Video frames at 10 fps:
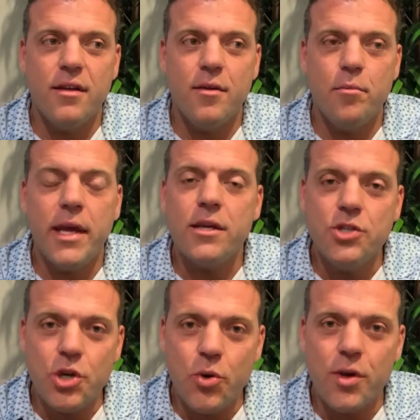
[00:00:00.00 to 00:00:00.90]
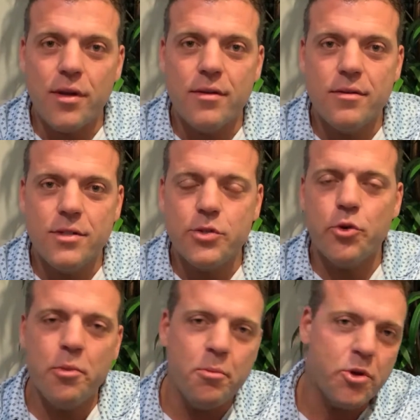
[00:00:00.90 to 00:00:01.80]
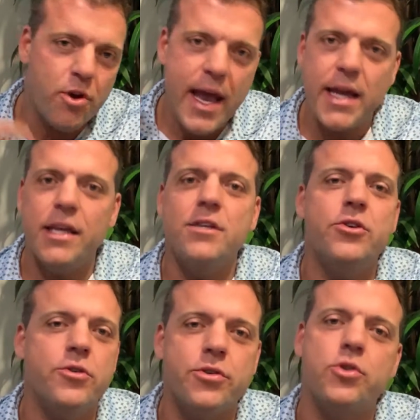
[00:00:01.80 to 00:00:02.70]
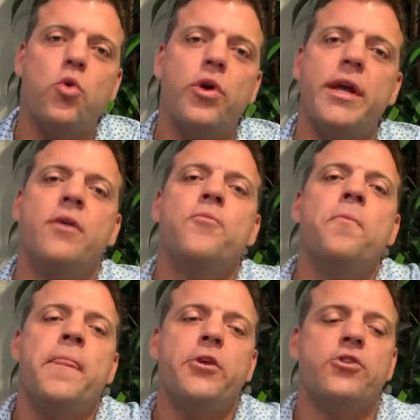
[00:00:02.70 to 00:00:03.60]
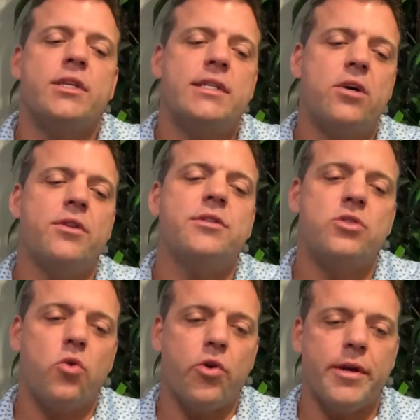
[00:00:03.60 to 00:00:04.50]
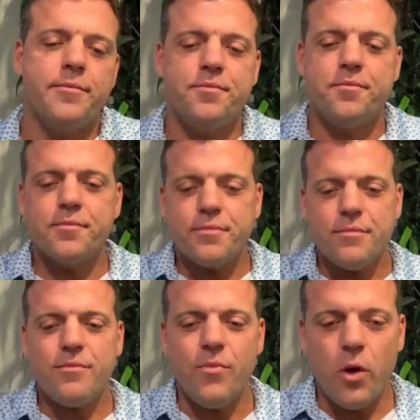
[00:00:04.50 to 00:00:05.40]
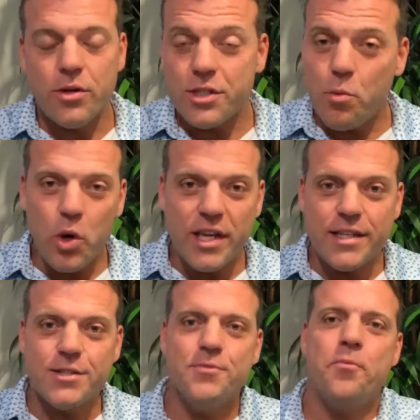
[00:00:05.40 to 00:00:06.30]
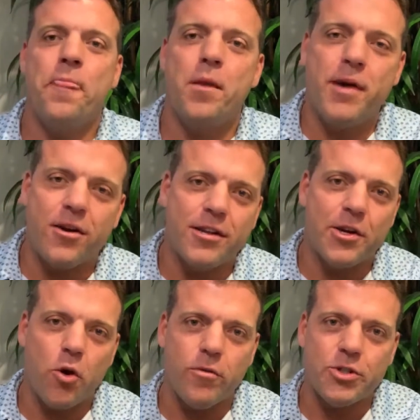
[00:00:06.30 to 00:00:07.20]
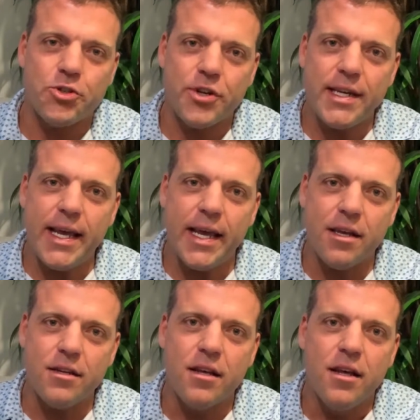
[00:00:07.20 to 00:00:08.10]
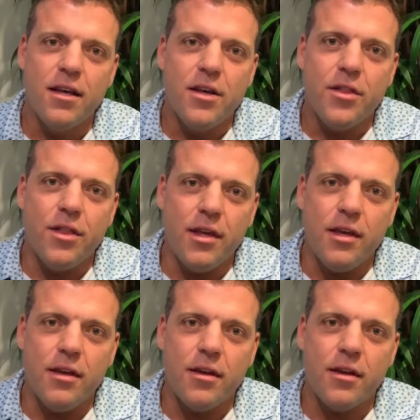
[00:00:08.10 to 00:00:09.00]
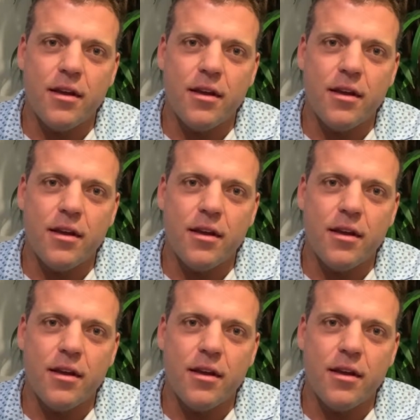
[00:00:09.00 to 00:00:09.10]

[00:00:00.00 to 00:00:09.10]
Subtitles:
make a joke. Just remember, you're adding it to your story. You're going to tell this story, or someone is, about Claire Overstreet, and the